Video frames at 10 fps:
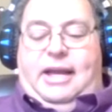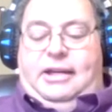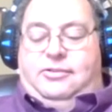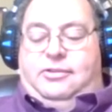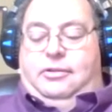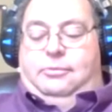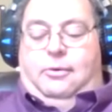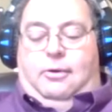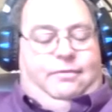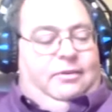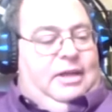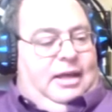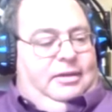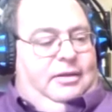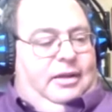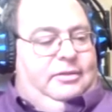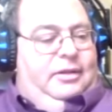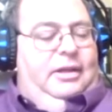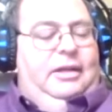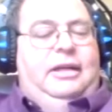and cause it to
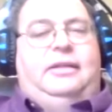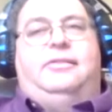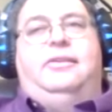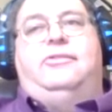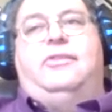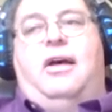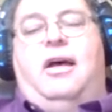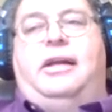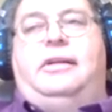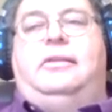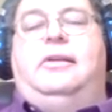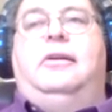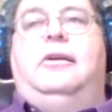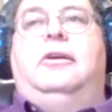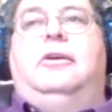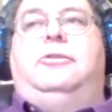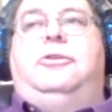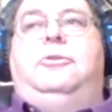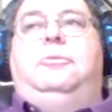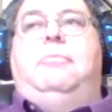modify its behavior.